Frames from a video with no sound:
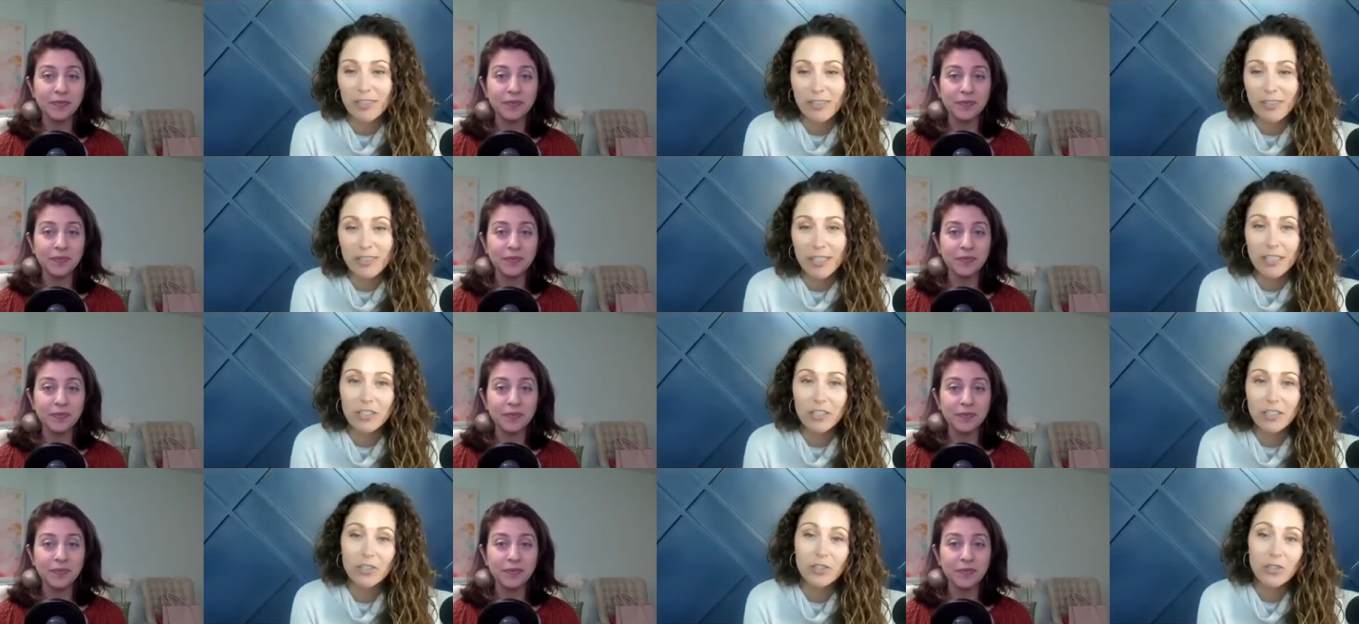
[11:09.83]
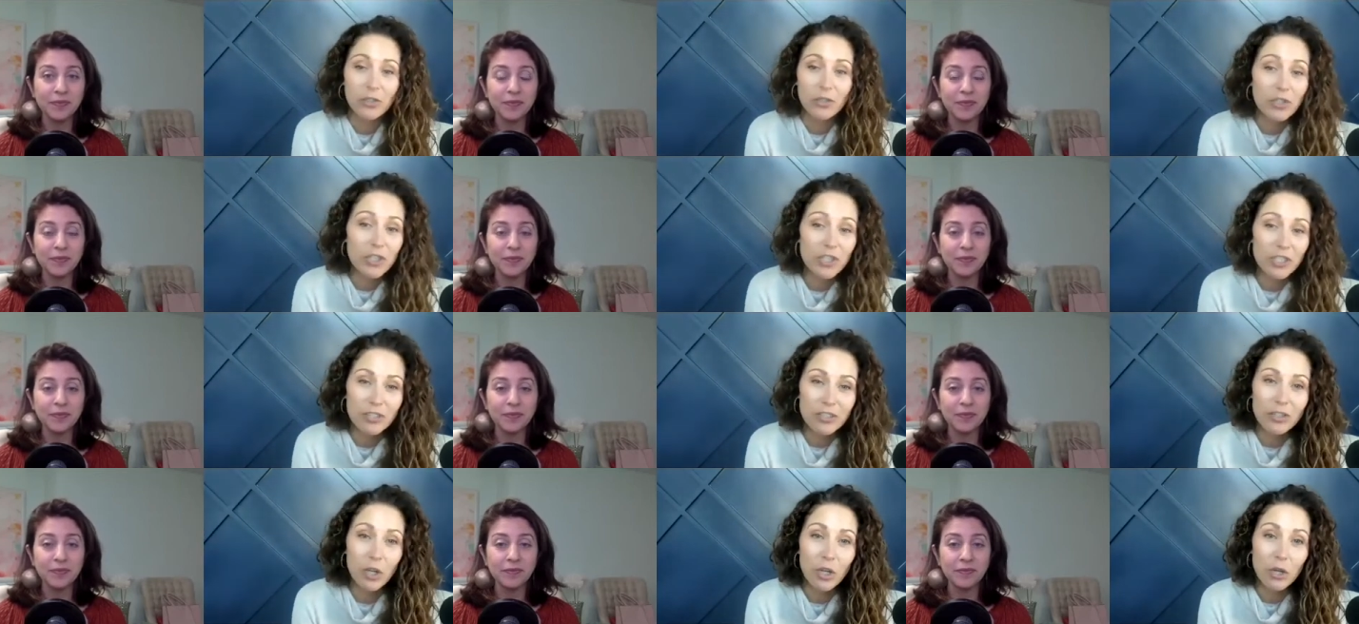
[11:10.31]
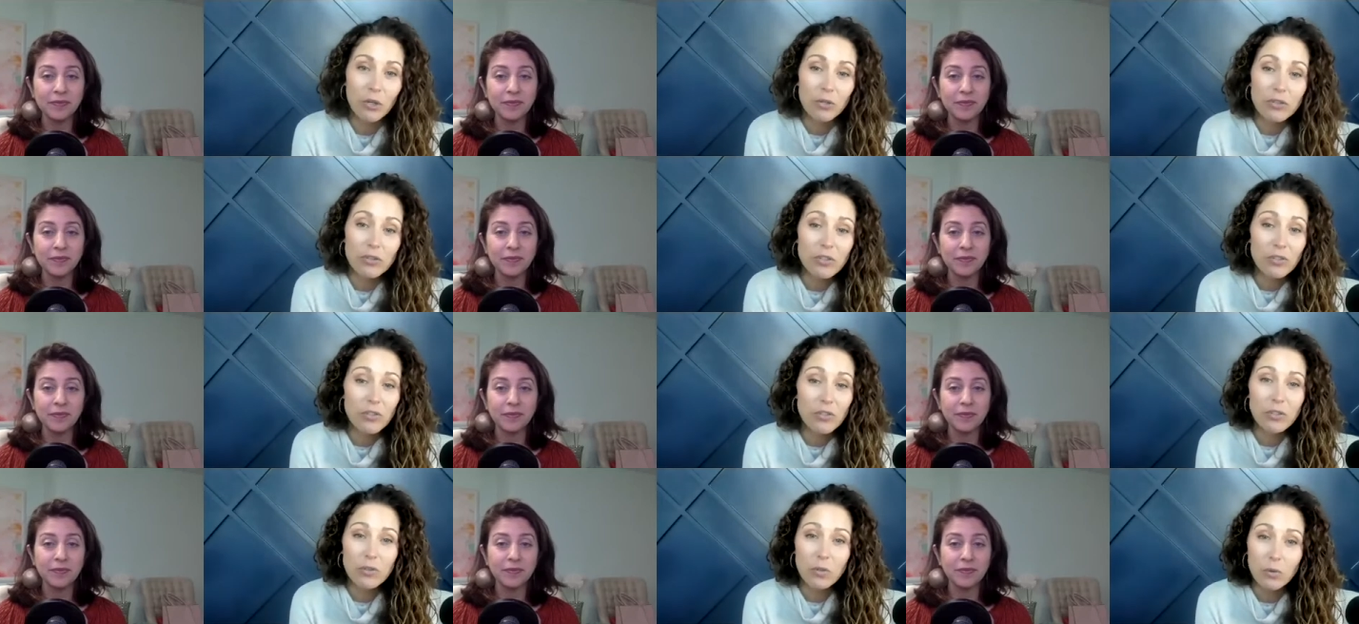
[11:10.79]
Speaker 1: Like a surgeon goes to
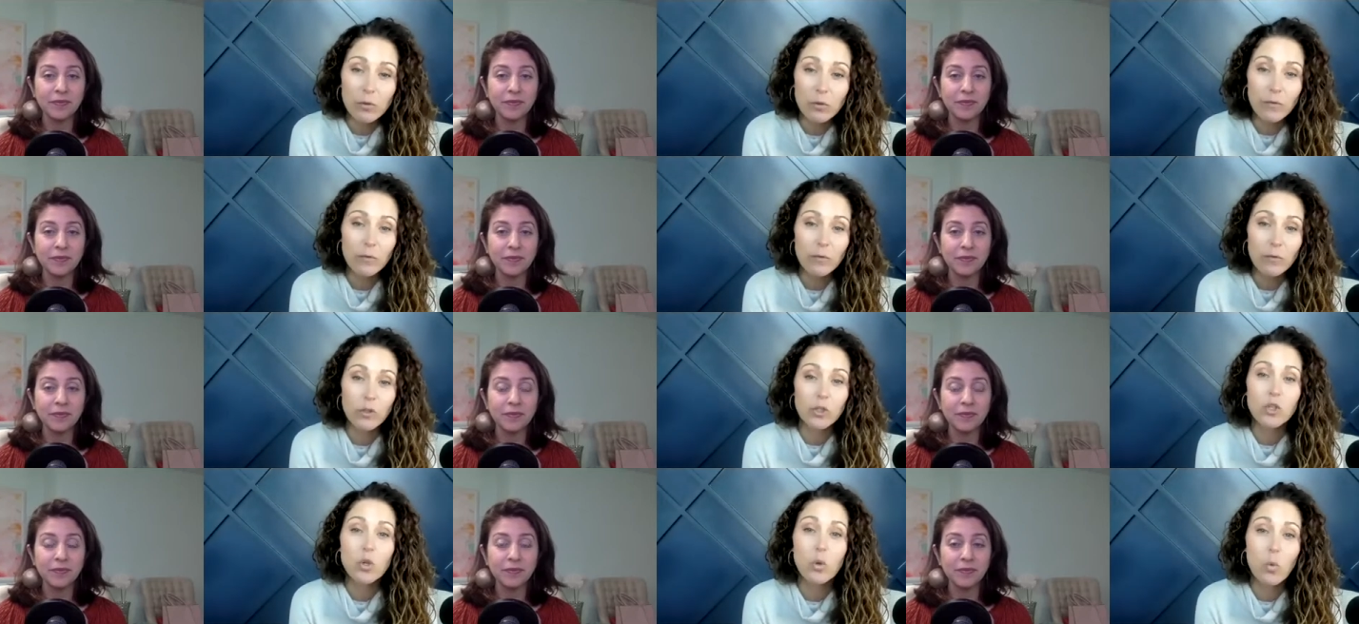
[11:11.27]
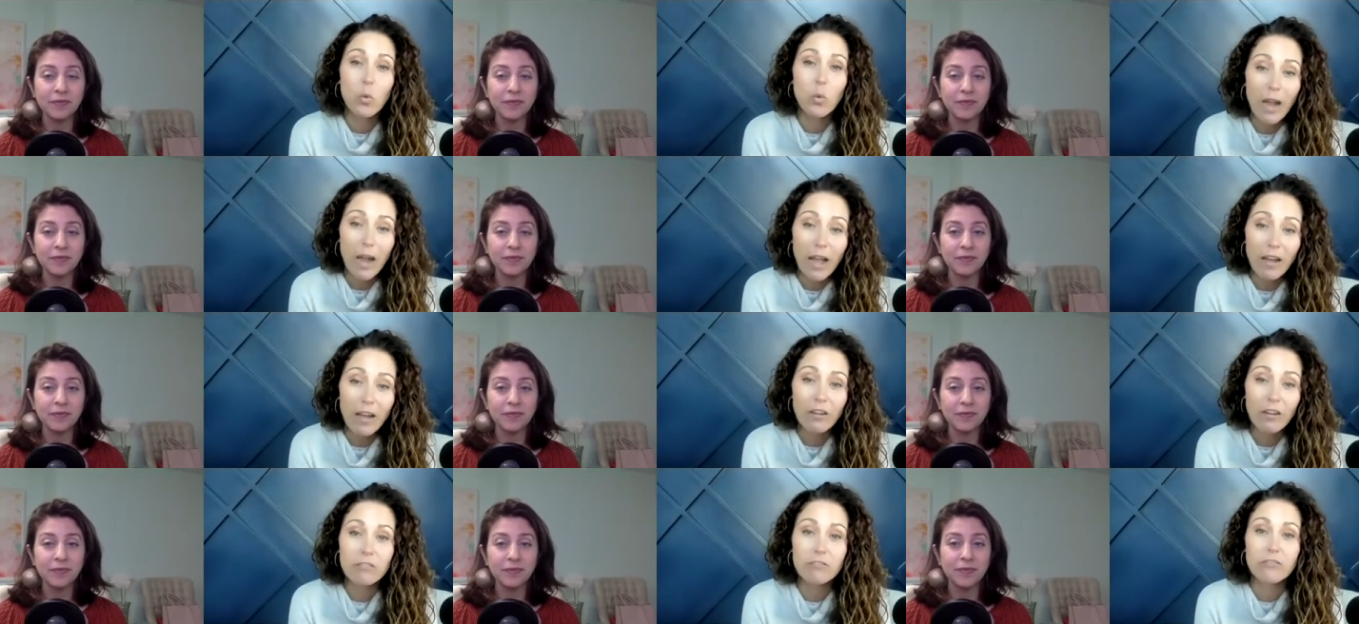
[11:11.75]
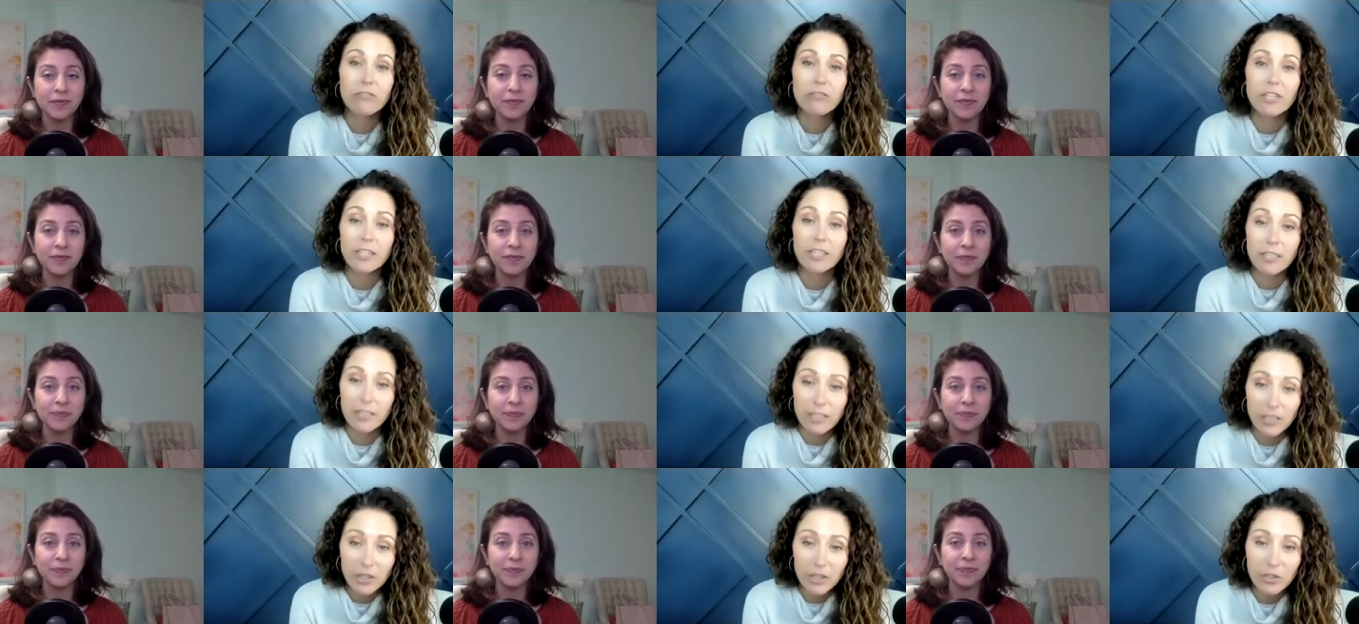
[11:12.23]
school for twelve
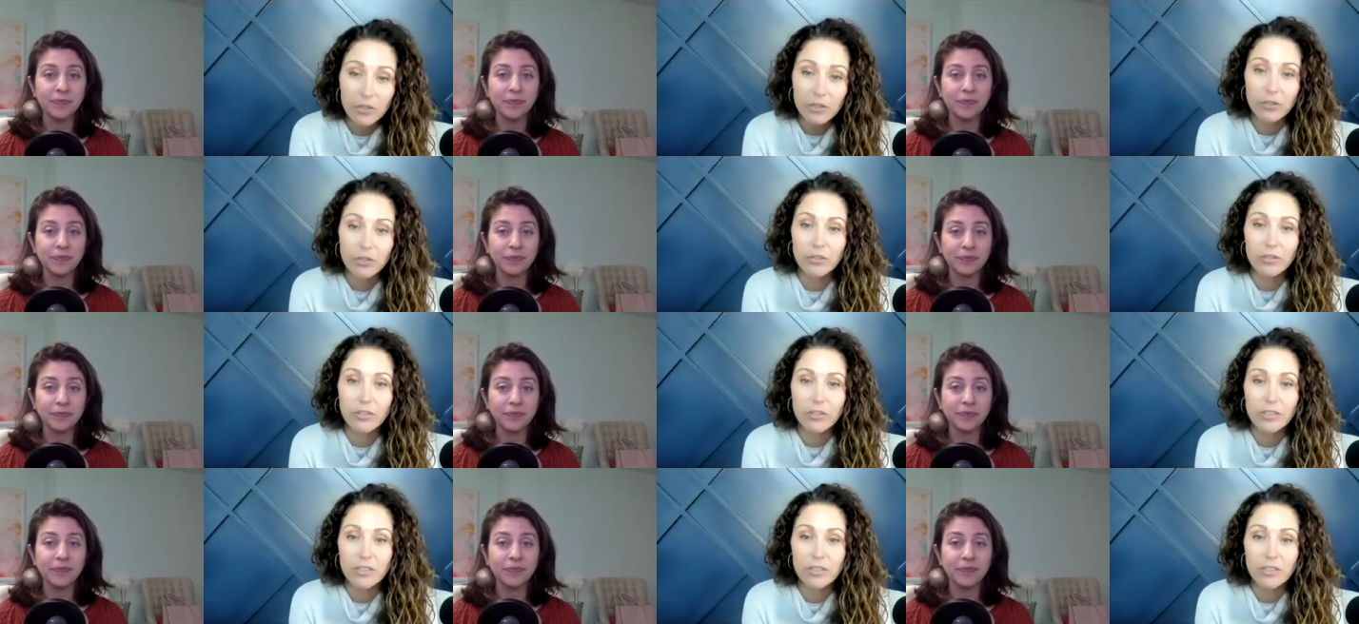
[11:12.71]
years